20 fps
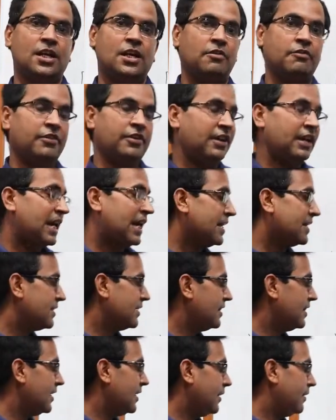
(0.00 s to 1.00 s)
whereas
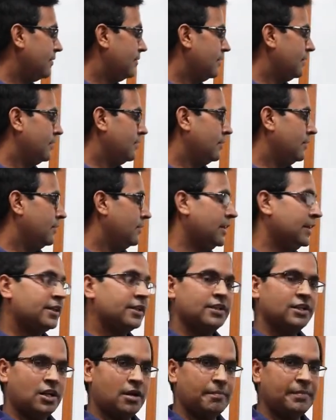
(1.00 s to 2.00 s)
in the
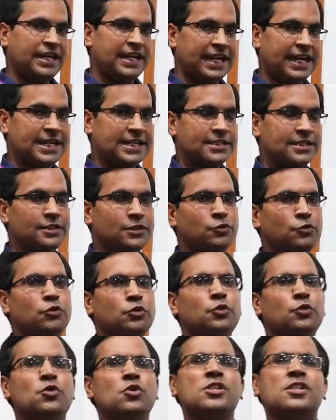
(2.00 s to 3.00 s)
written communication you
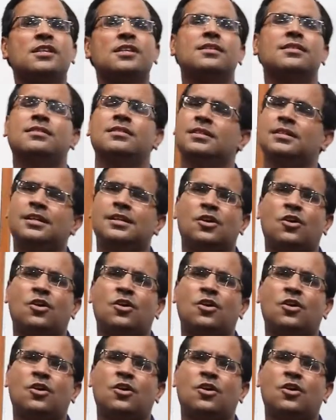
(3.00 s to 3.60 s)
use a